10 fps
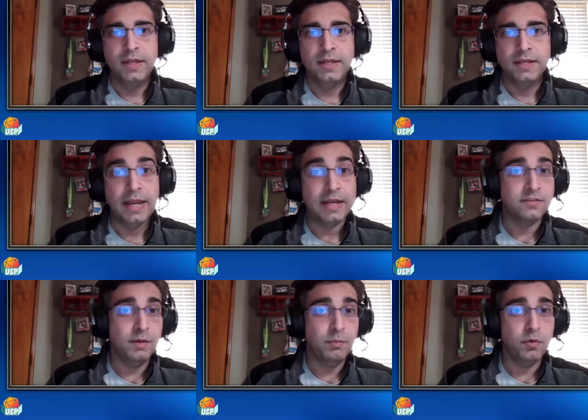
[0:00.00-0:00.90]
Next
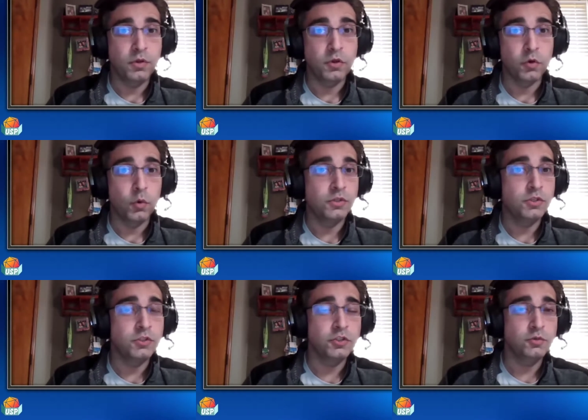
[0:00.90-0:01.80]
up, you're going to
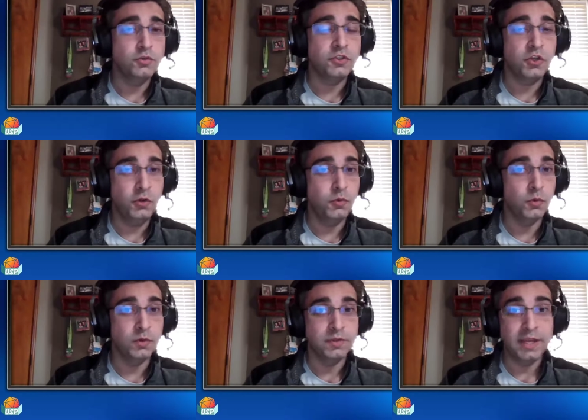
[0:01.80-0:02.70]
choose
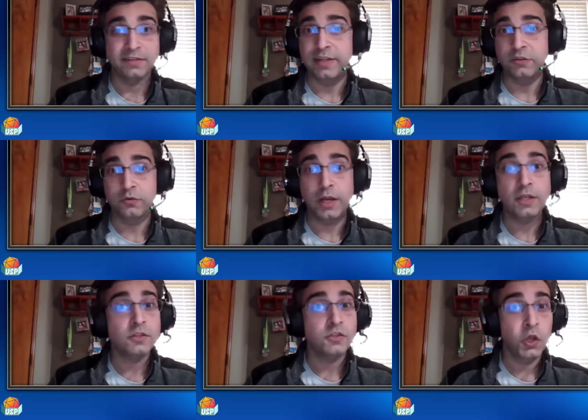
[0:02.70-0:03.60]
2. Yes, that's right,
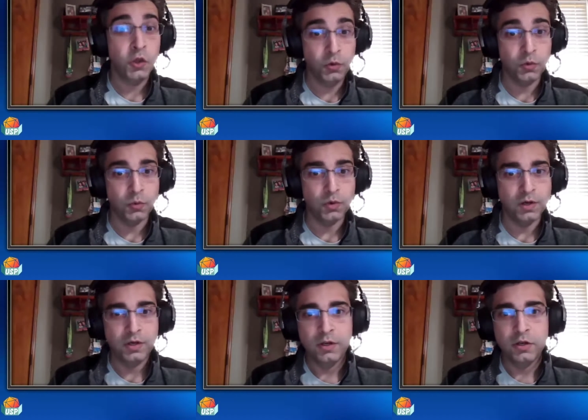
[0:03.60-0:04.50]
2
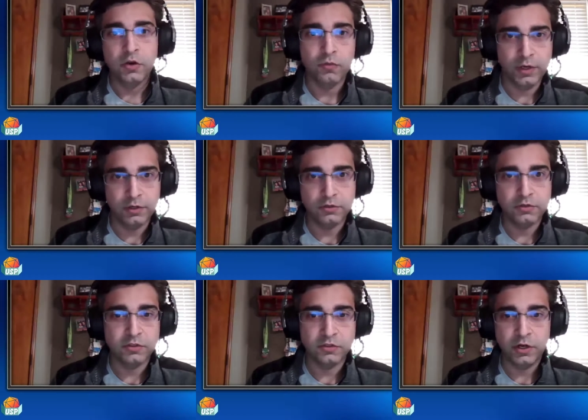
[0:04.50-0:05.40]
careers
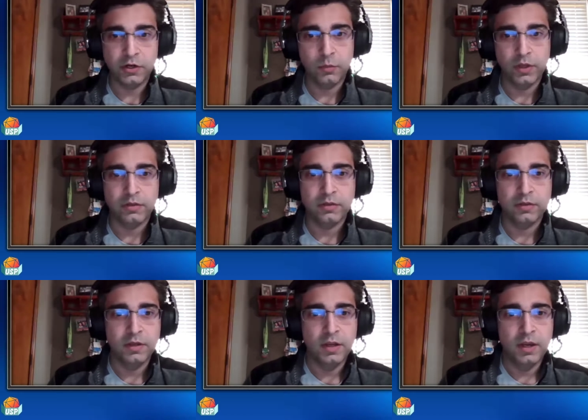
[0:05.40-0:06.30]
to start with.
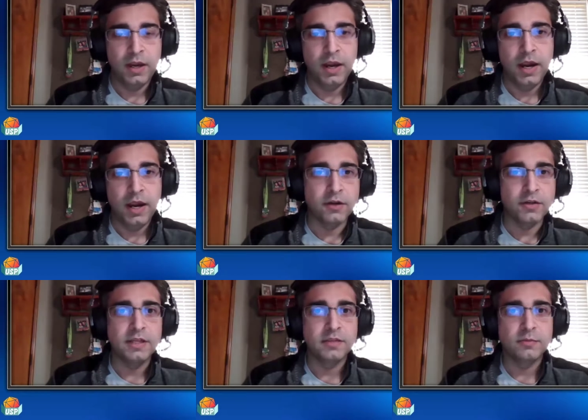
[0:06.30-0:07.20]
Iron
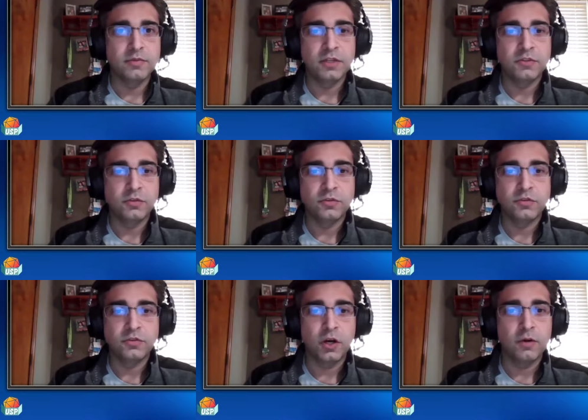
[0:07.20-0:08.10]
Kingdoms lets you
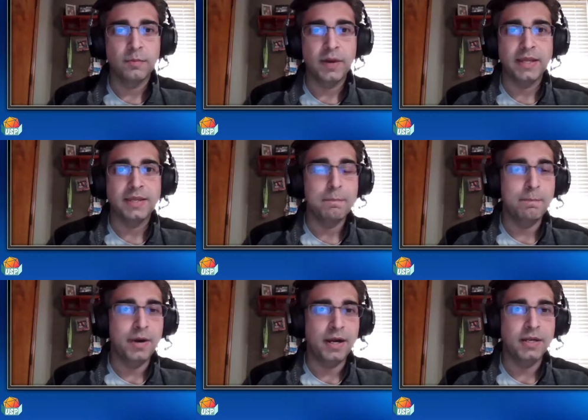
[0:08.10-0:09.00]
start by
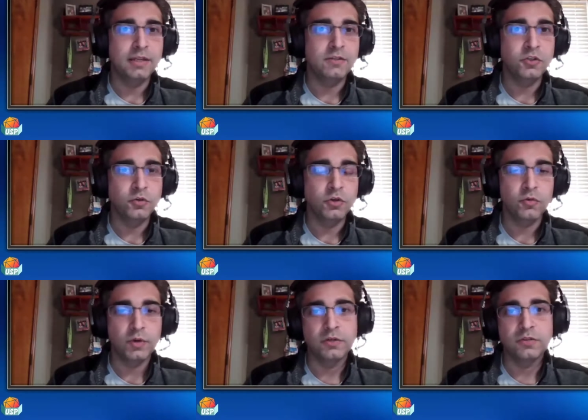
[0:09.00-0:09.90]
combining 2
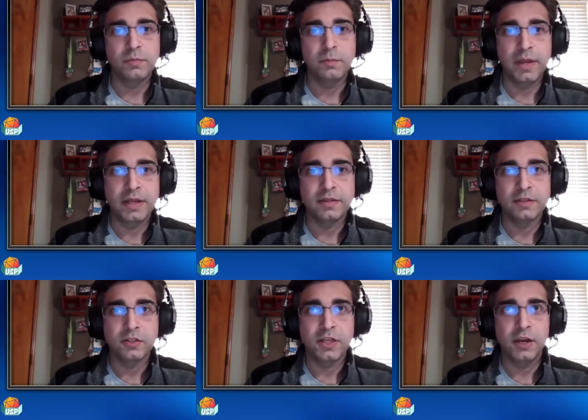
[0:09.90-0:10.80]
careers to make the
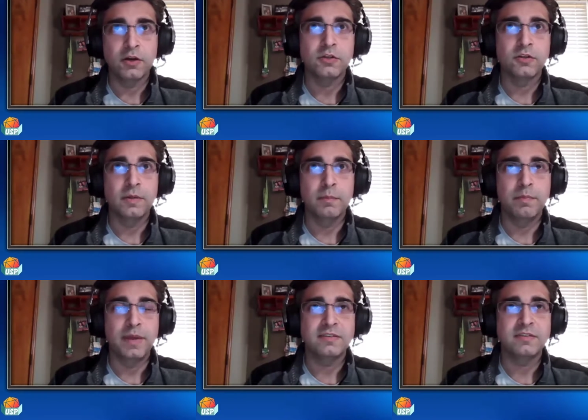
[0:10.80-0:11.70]
character that
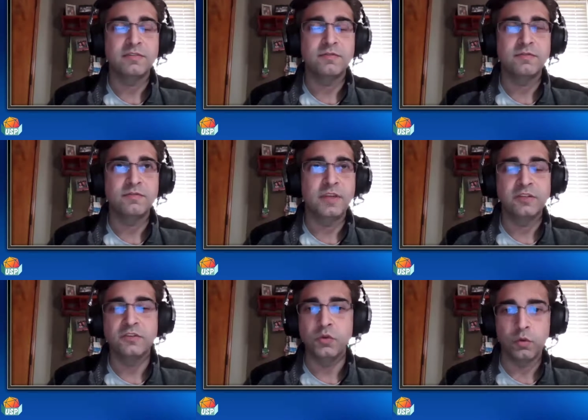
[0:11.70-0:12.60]
best
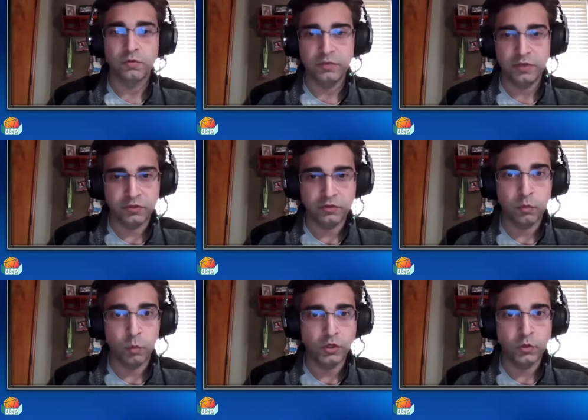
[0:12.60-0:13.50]
fits your vision for
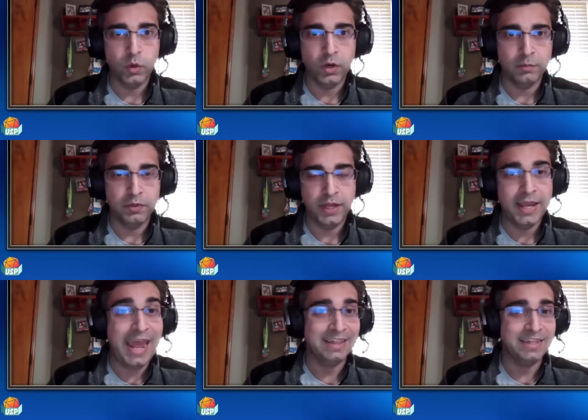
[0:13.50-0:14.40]
what you want to play
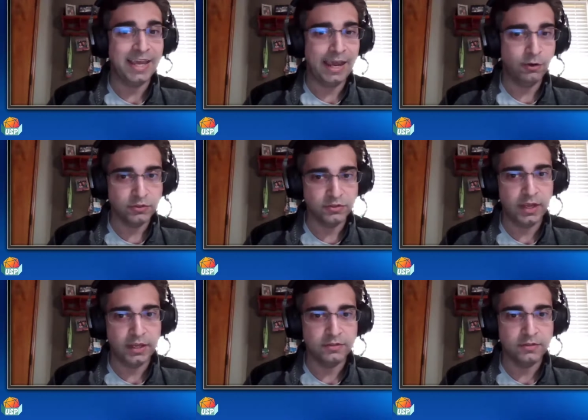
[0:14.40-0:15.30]
at the outset,